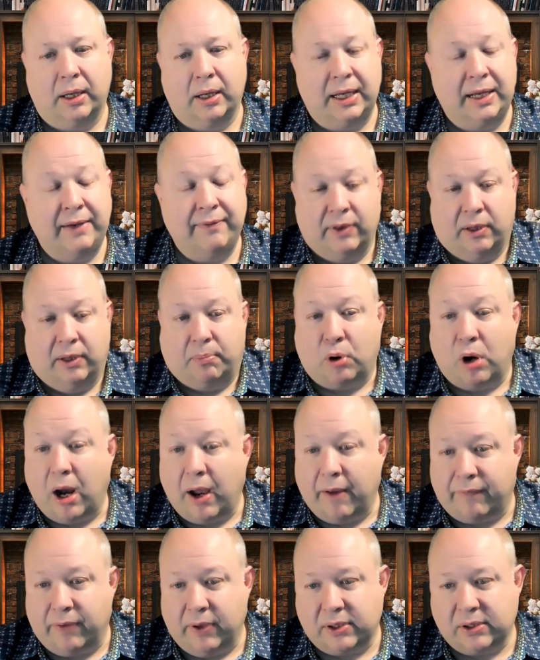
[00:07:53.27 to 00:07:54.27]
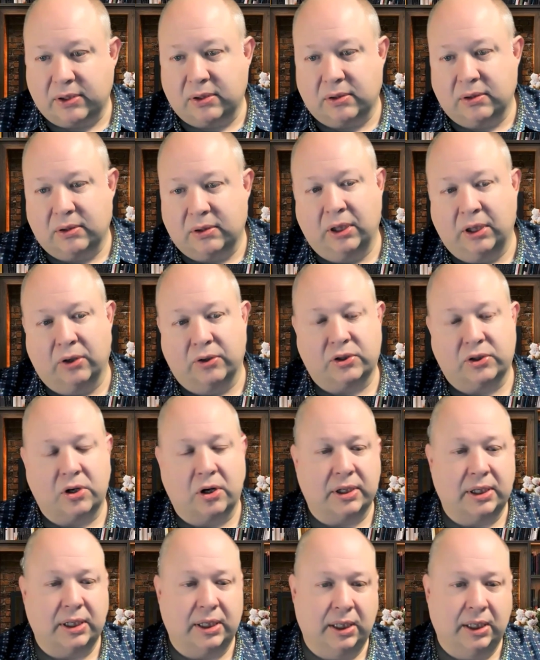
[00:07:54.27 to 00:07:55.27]
even the profits,
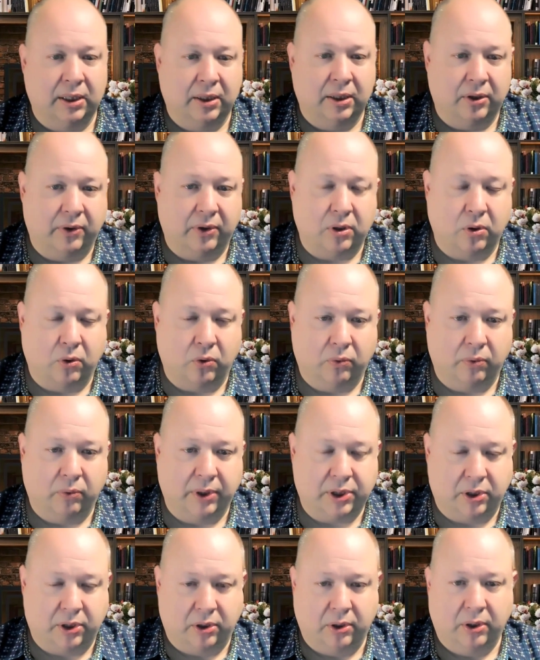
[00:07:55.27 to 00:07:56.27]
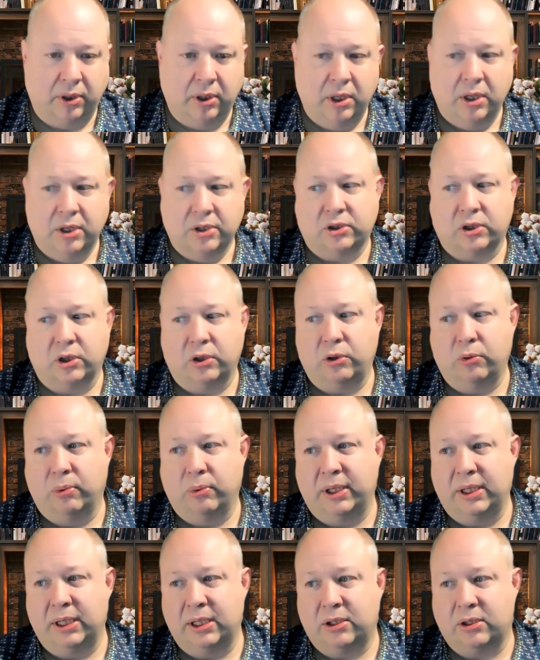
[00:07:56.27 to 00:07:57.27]
start to eat into the total return. So you
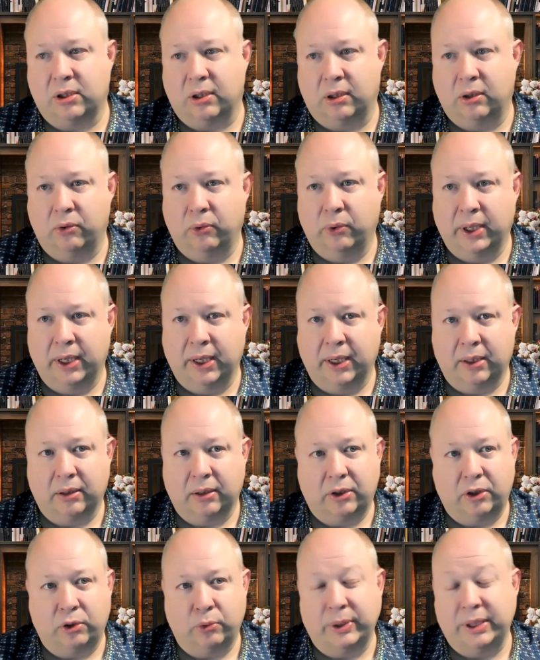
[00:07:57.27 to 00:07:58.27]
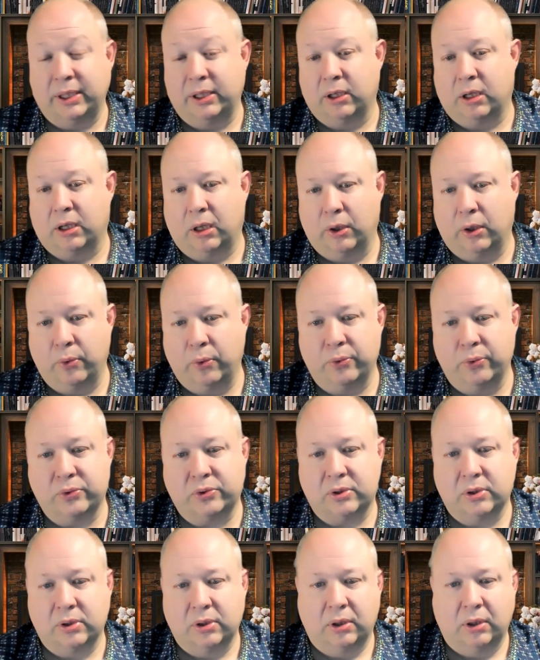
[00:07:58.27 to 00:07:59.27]
would need to
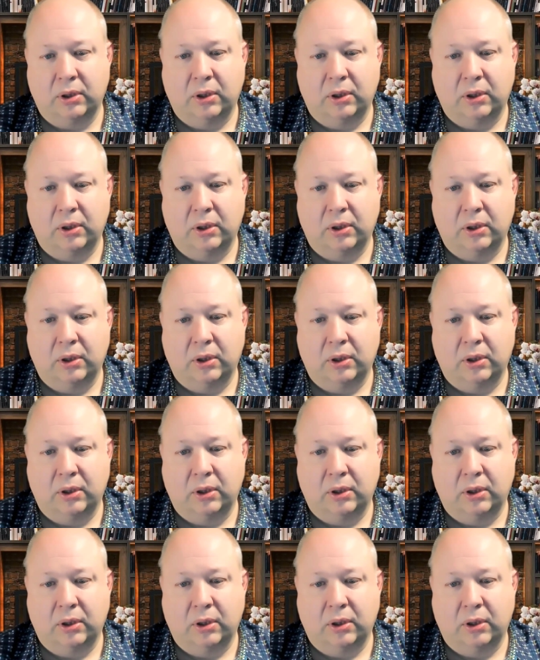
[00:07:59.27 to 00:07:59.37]
close